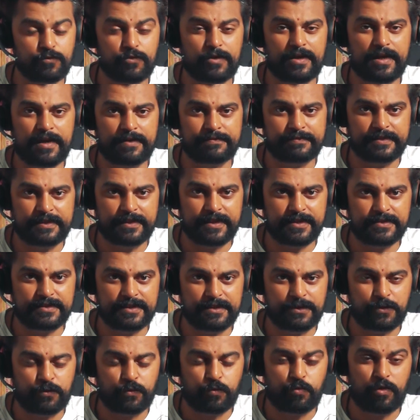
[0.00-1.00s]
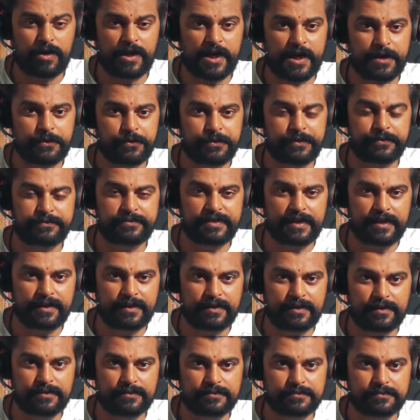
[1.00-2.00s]
What are we touching? What are we
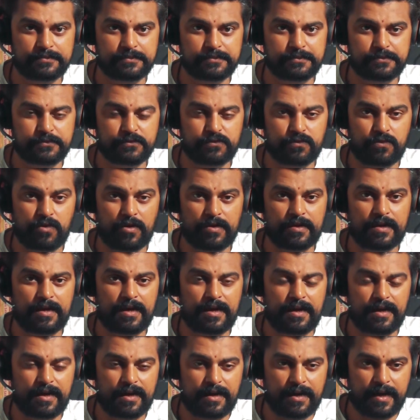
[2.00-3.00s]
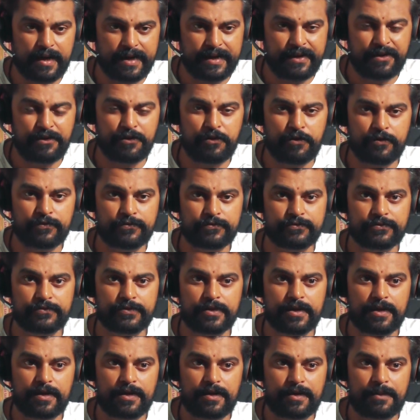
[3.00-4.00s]
wearing? What kind of
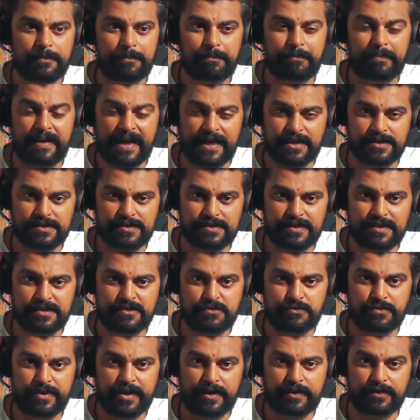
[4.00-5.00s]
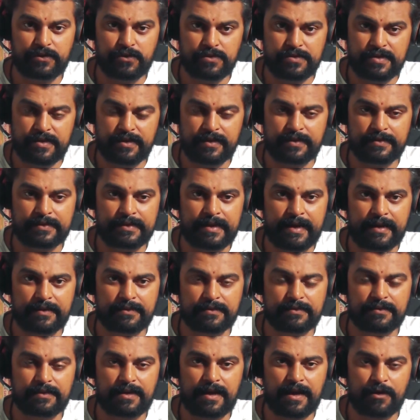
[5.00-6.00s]
plastics we are using in that?
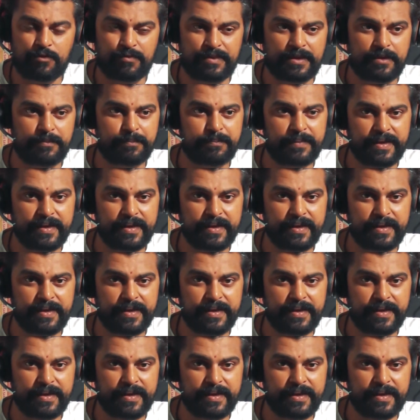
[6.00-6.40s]
How many